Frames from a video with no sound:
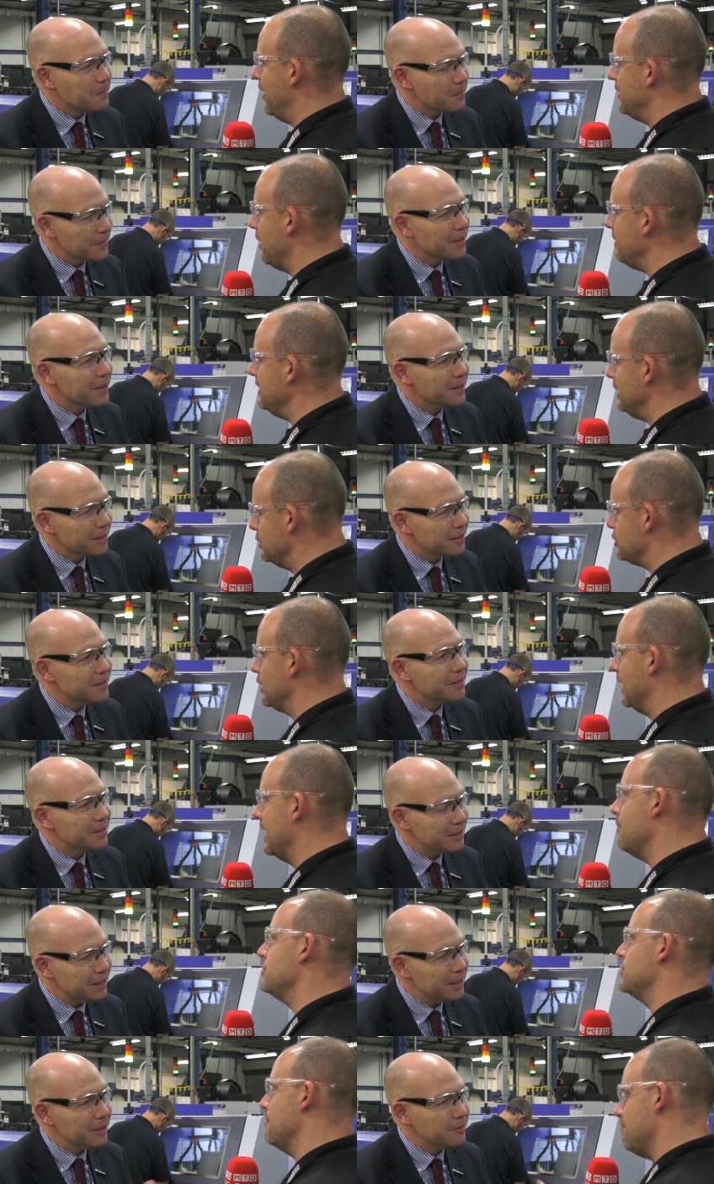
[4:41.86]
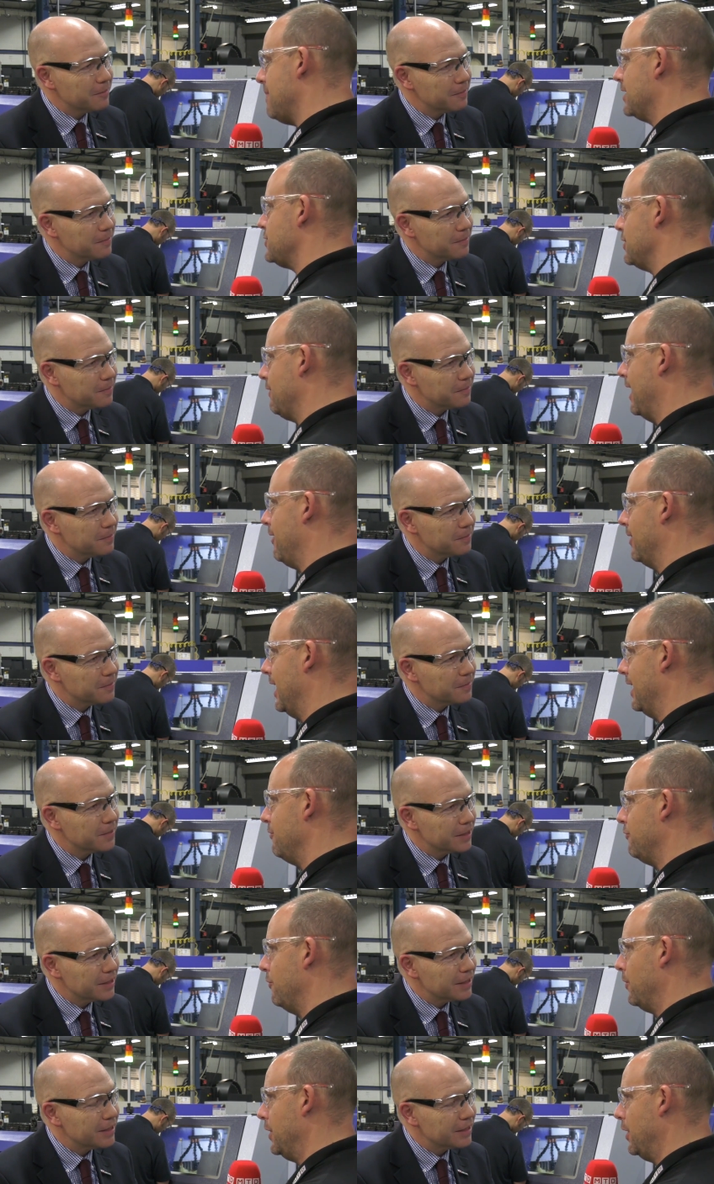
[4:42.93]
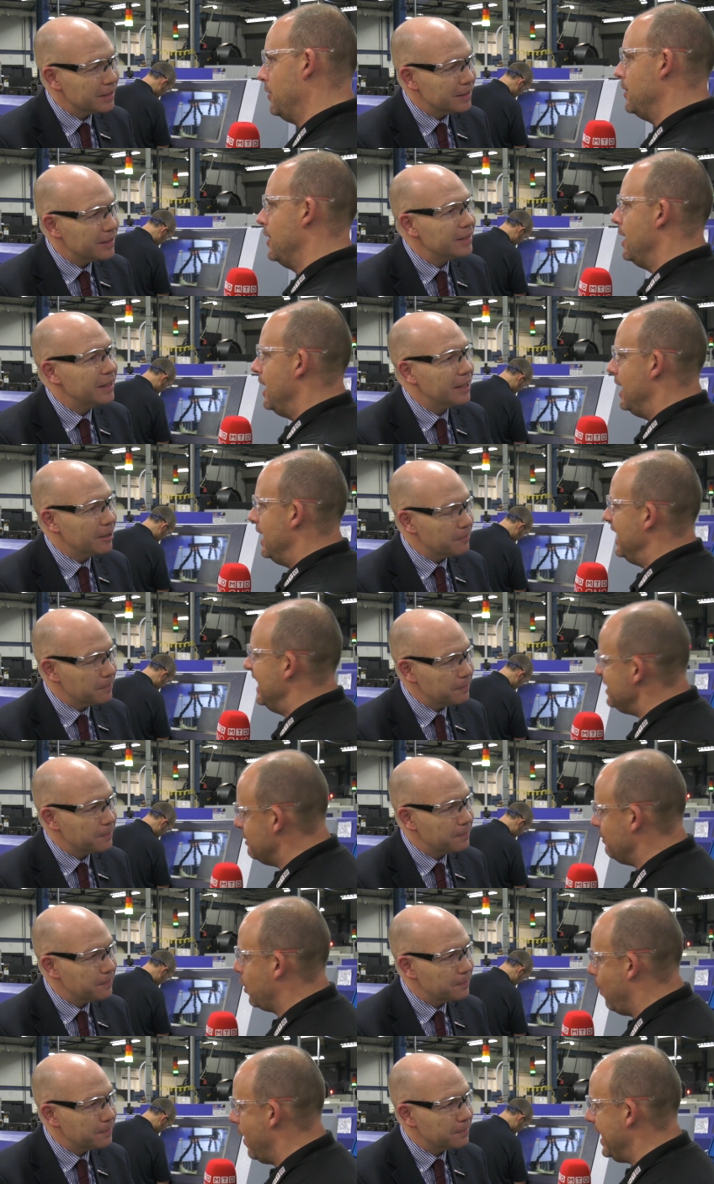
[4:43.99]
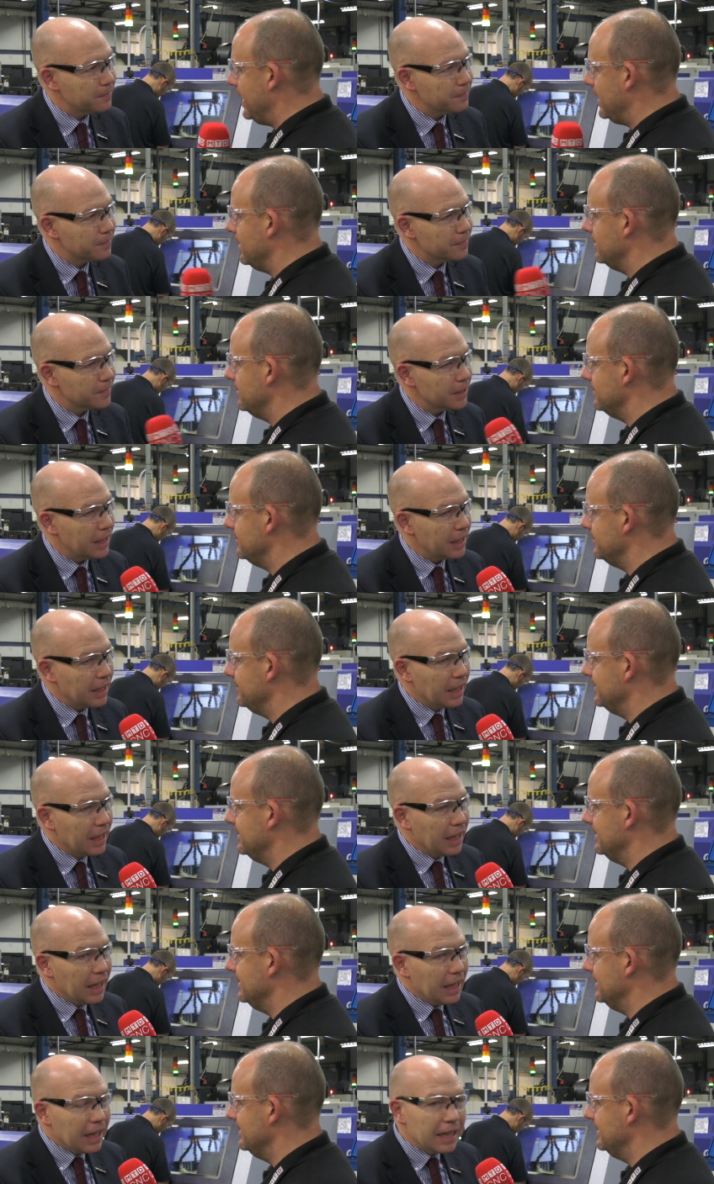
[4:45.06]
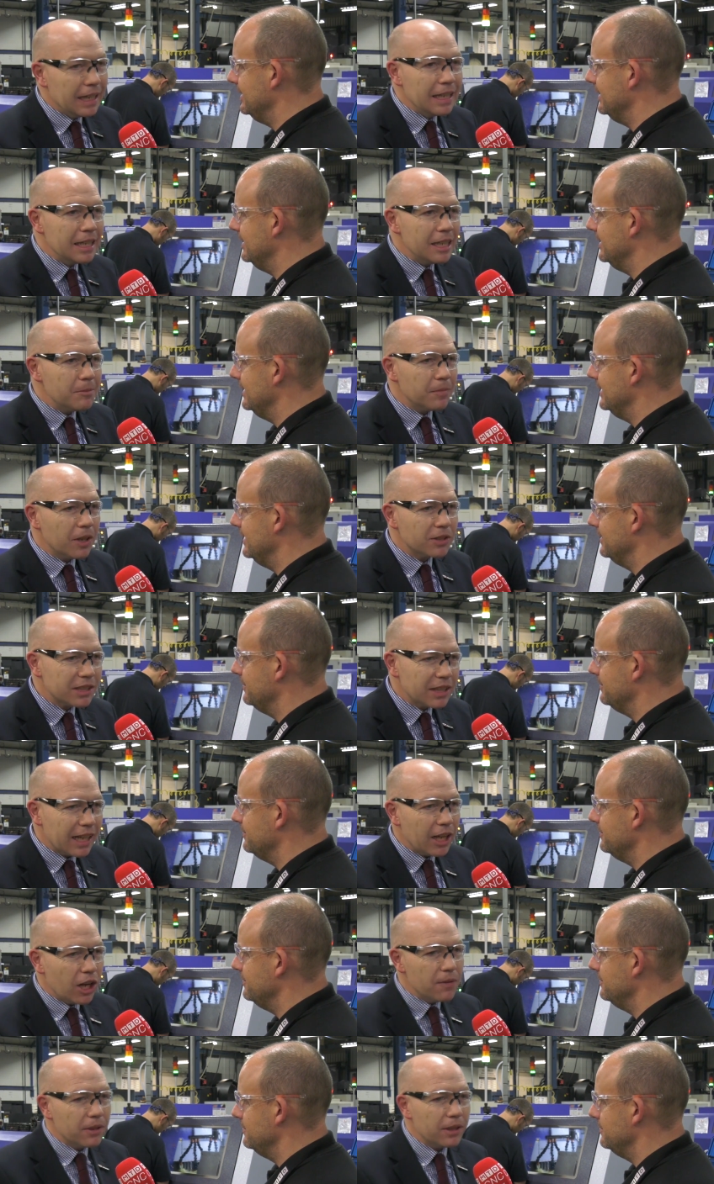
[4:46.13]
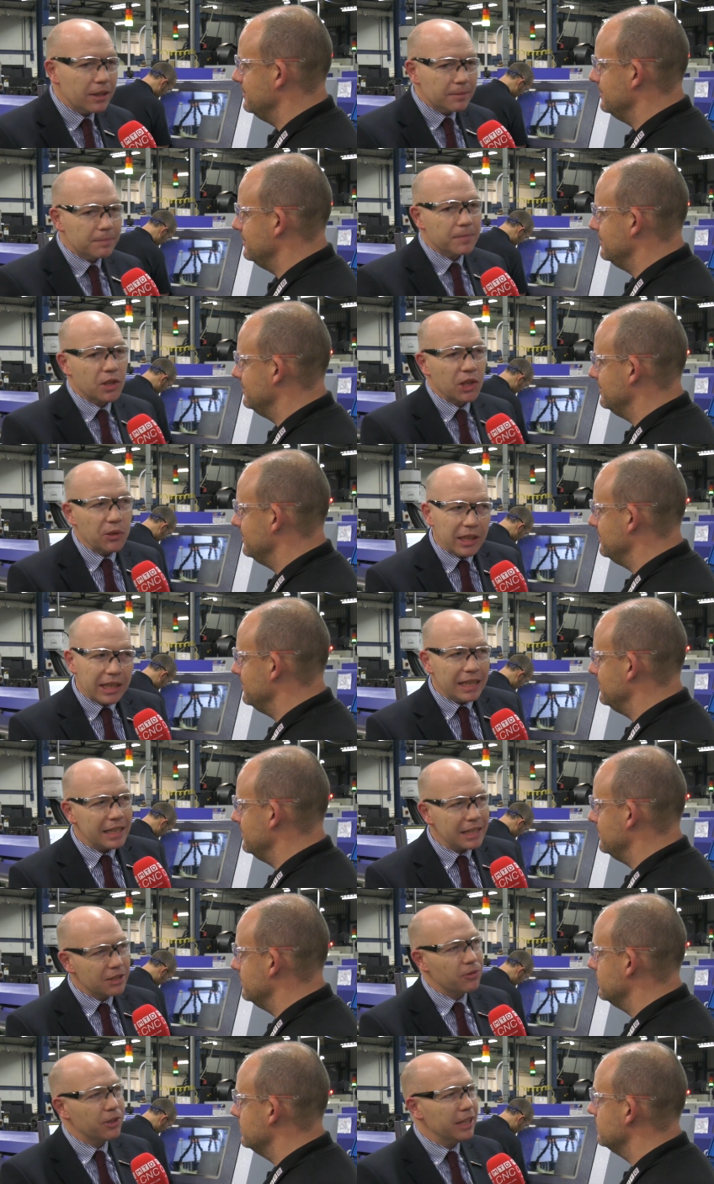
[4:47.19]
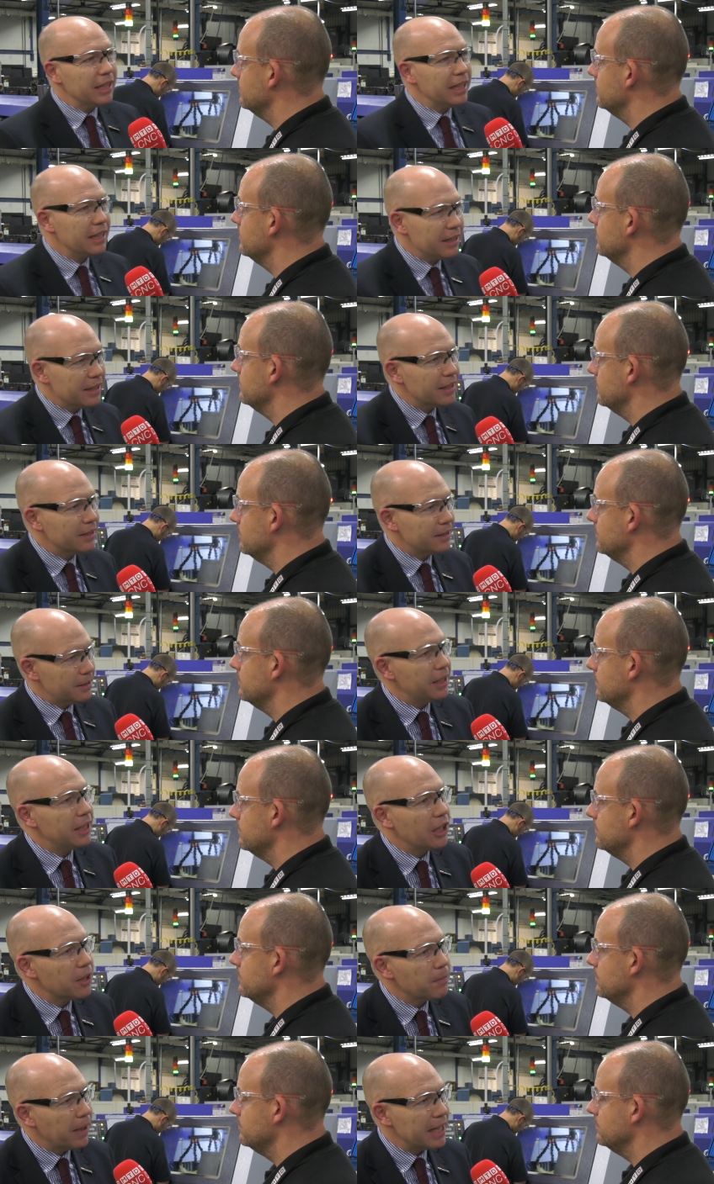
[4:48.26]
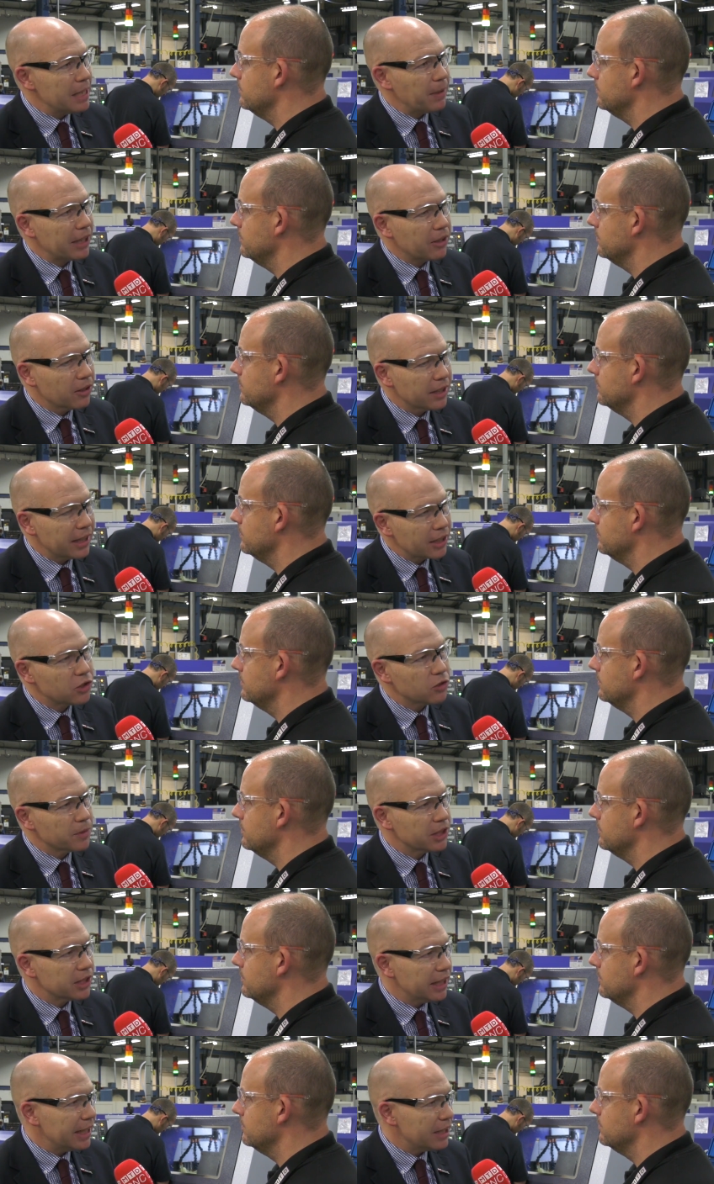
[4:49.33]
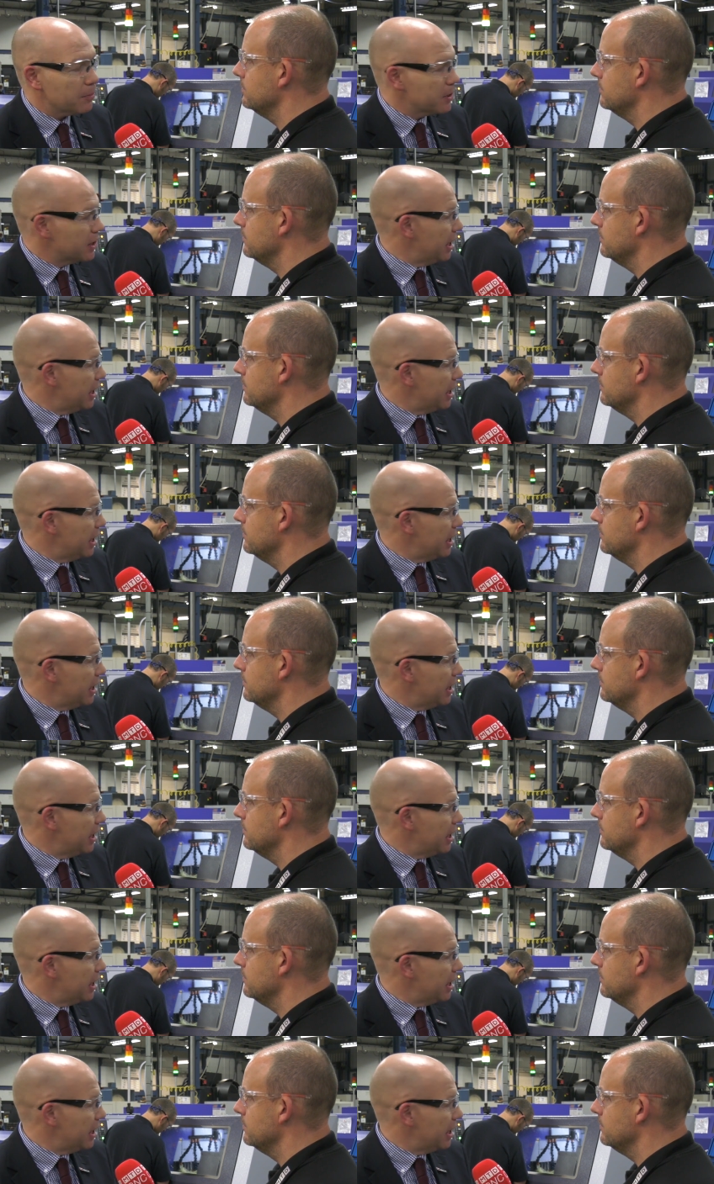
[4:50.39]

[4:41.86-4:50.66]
Speaker 1: I know initially it was yeah. a massive outlay for you. Yeah. Is it
Speaker 2: quick? Um, I'd say over two years, really. The, you know, the payback on the actual machine. I'm